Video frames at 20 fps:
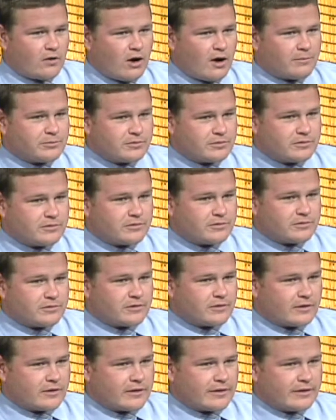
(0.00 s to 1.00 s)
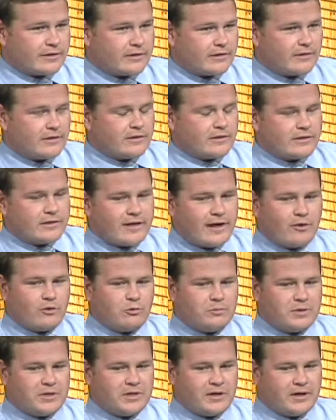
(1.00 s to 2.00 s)
options in Lynn. That
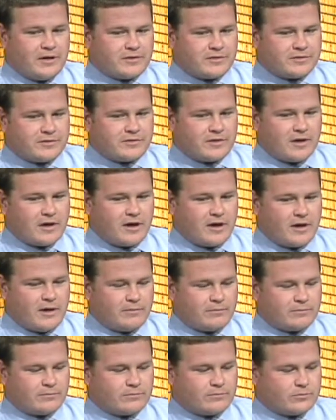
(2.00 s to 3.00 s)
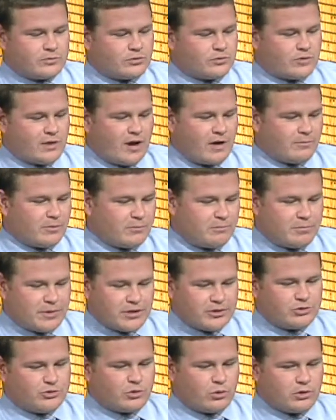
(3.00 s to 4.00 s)
would be nice. I'm a
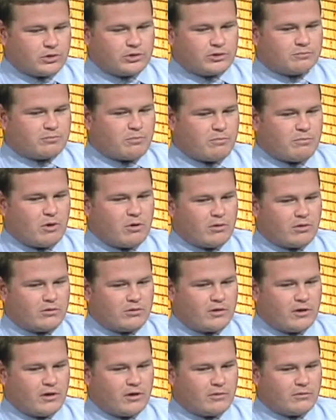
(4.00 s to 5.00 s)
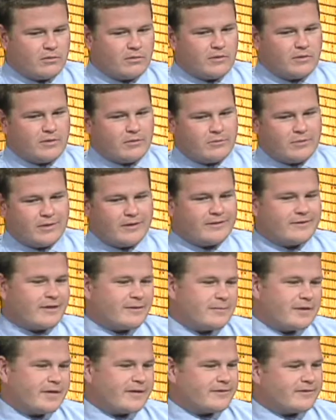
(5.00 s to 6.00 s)
big George's proponent though, but
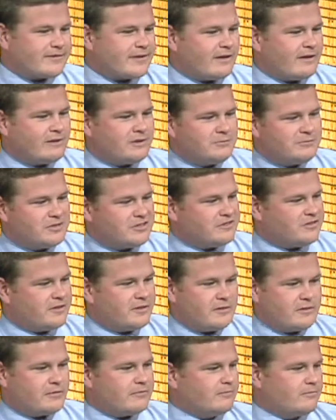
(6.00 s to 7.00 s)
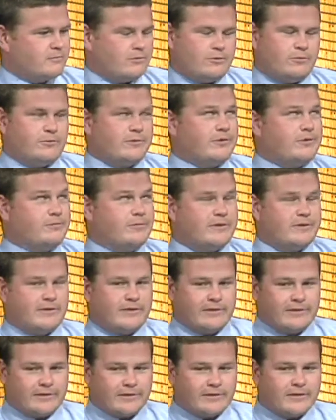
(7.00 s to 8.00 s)
anytime I get a salad, I'm just like, who are you
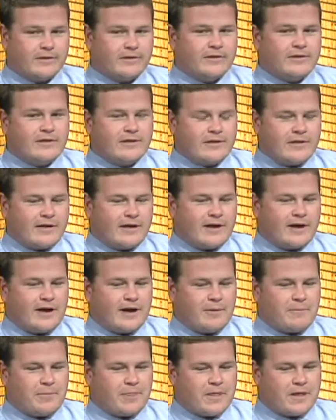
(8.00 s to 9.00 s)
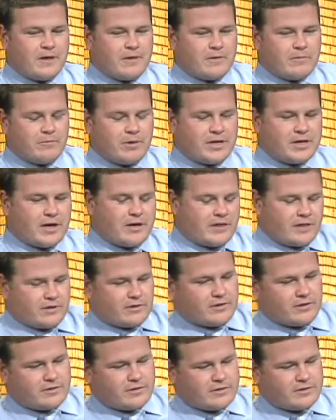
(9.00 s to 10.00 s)
kidding? But yeah,
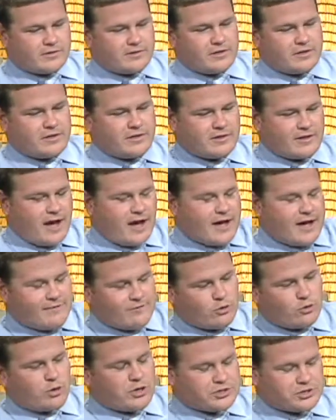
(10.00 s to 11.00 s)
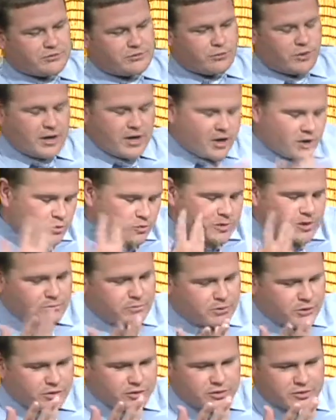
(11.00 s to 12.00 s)
that's I have a question for it. I don't mean to
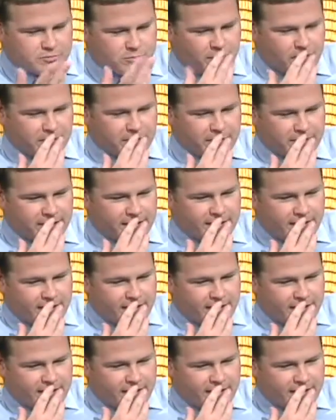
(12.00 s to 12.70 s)
put you on the spot, but